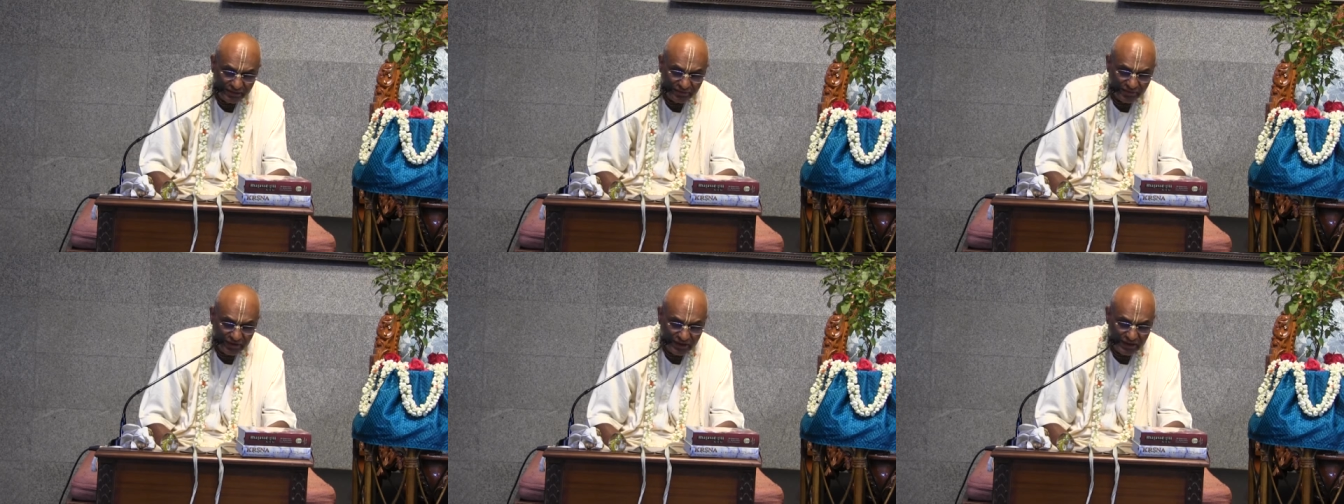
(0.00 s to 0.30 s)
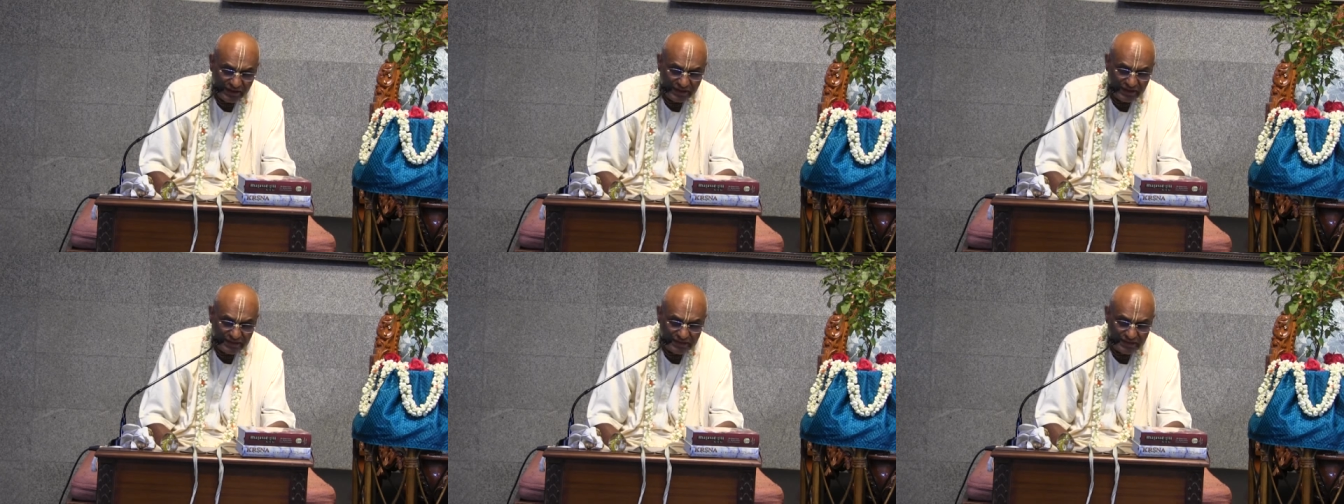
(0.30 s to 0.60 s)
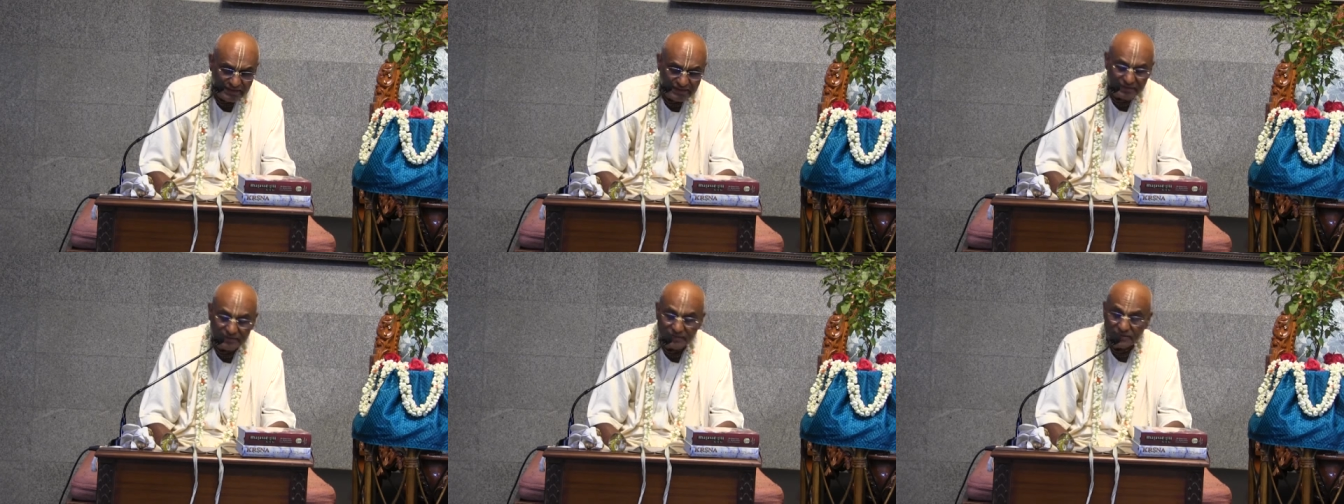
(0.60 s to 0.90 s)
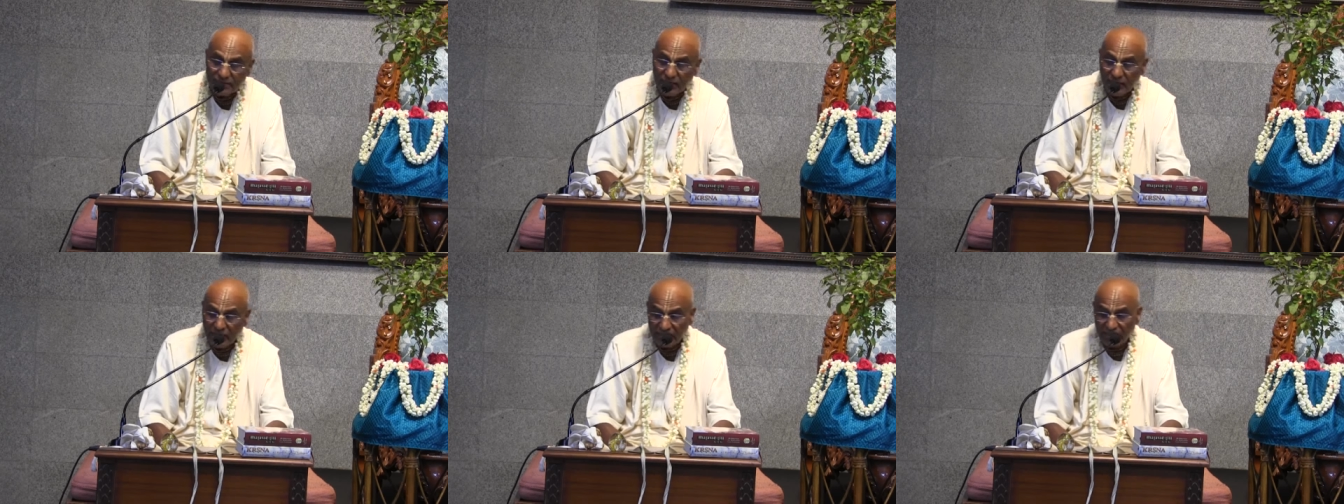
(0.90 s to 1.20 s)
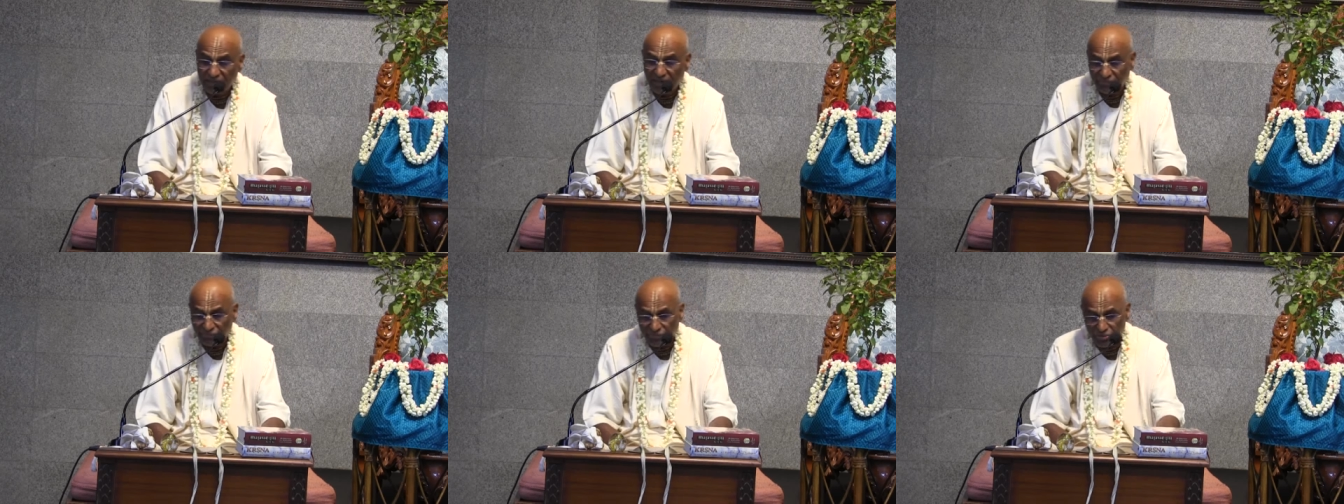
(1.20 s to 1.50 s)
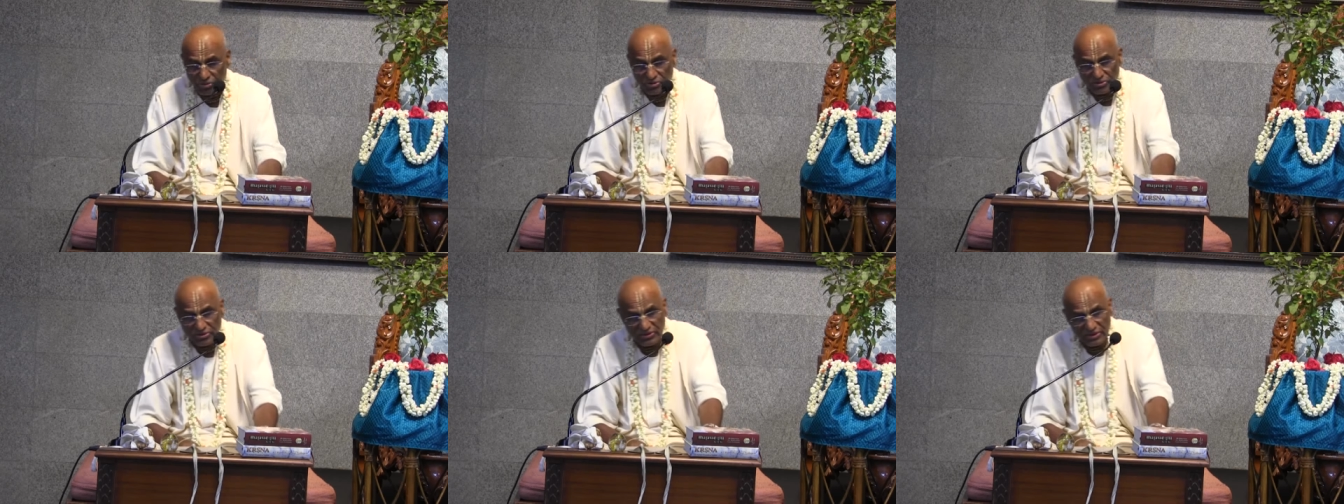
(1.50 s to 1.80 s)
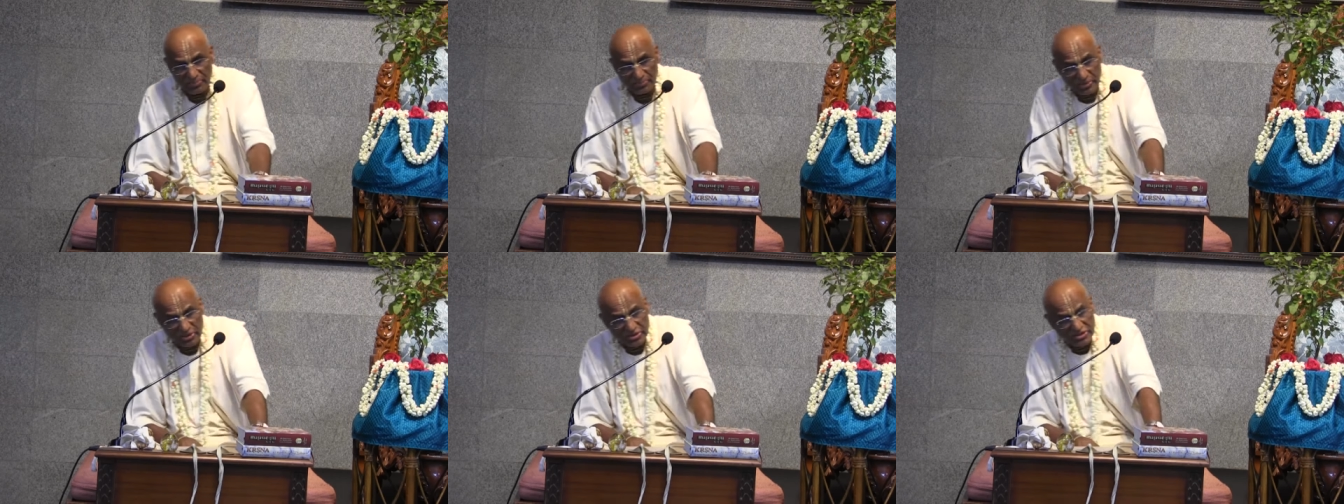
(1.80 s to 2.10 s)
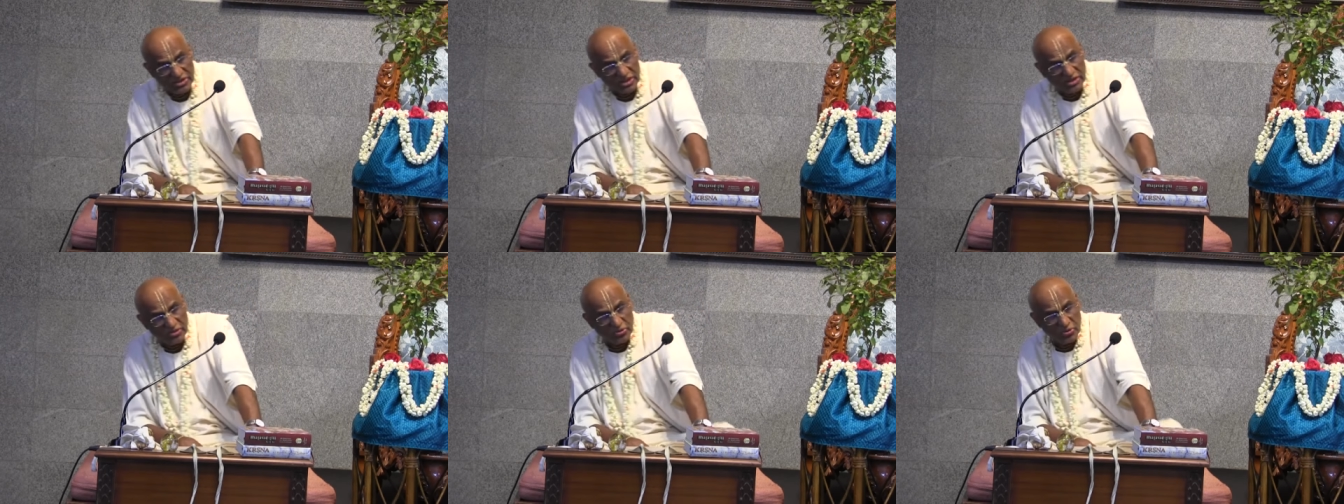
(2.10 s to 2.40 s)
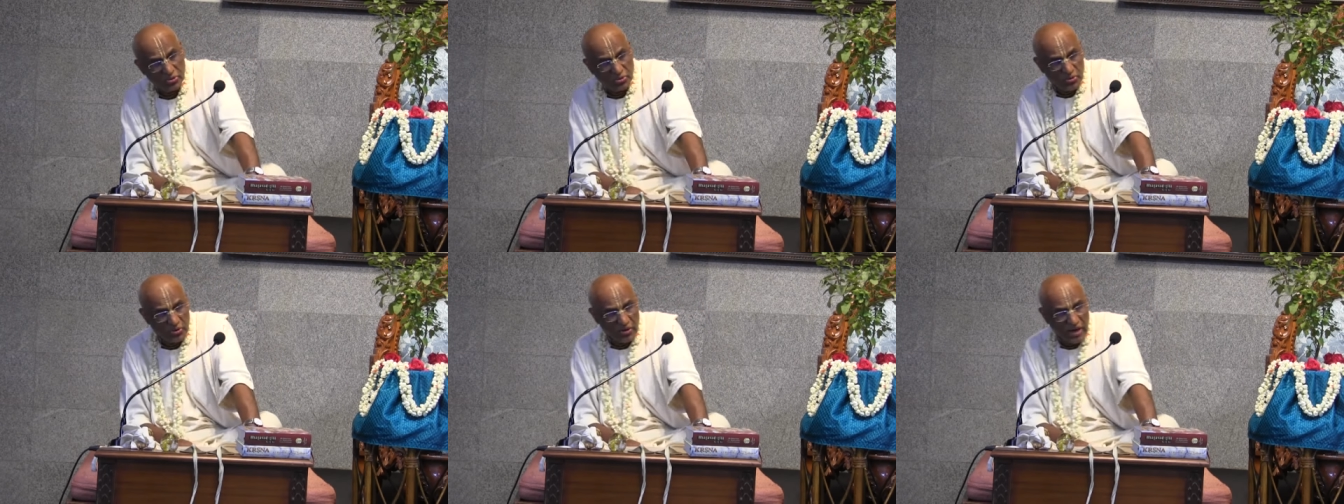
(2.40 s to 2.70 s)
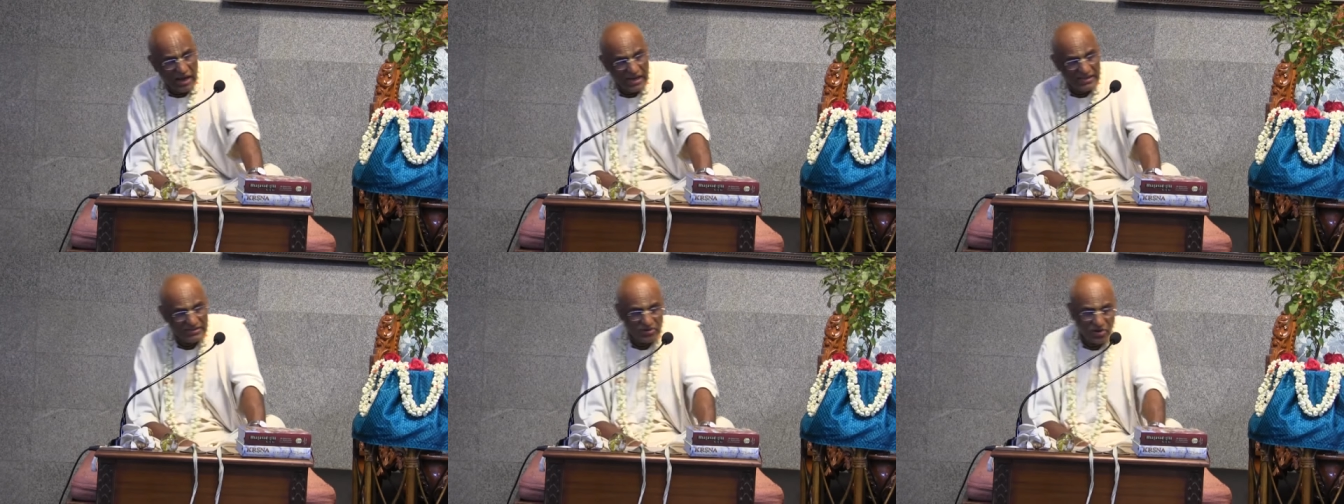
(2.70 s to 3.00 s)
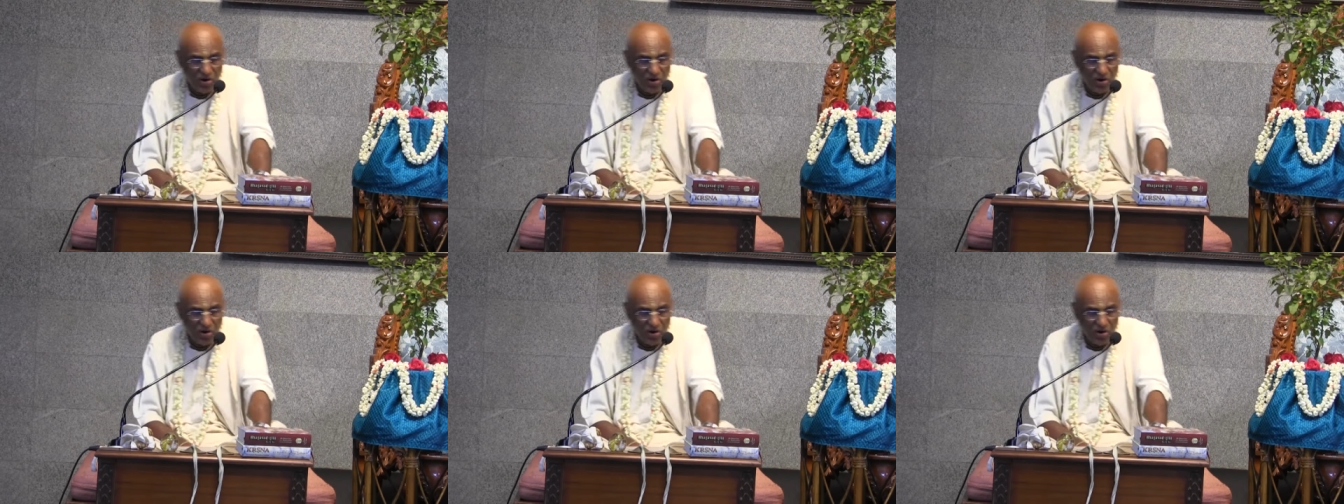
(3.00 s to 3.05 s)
various, and of course, the person who has